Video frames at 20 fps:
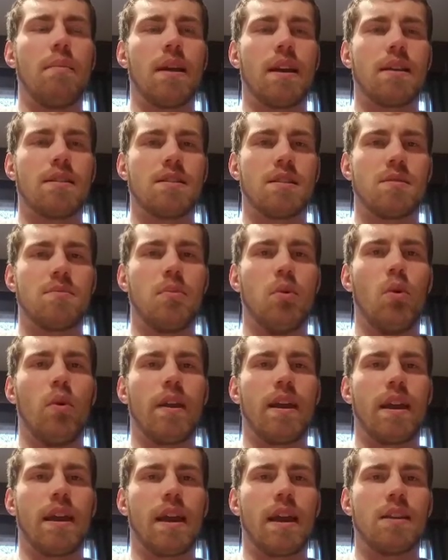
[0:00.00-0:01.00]
because it's
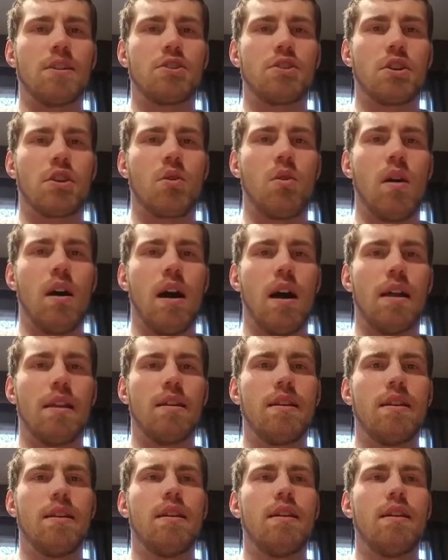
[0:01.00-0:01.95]
pulling against your quad,